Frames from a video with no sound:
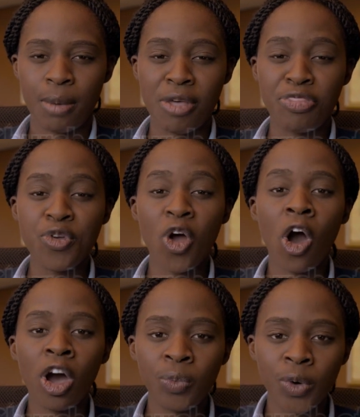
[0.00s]
But through
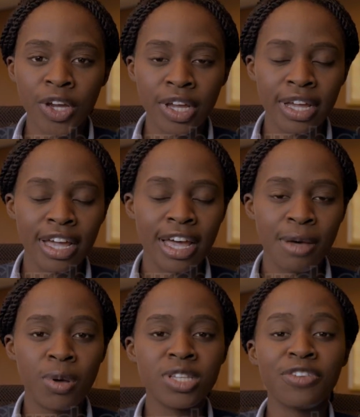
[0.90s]
hard work,
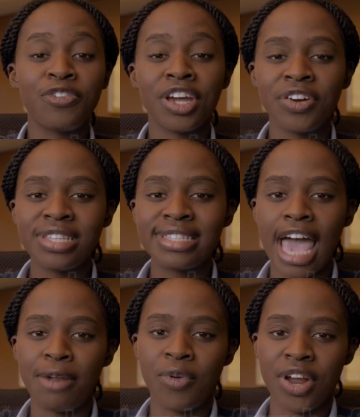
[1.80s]
perseverance,
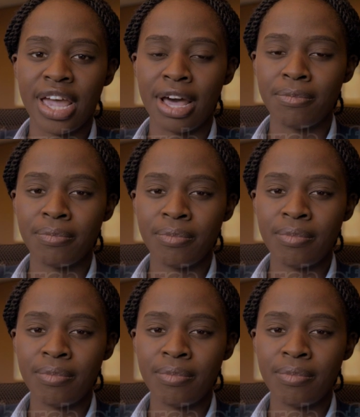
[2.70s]
and prayer,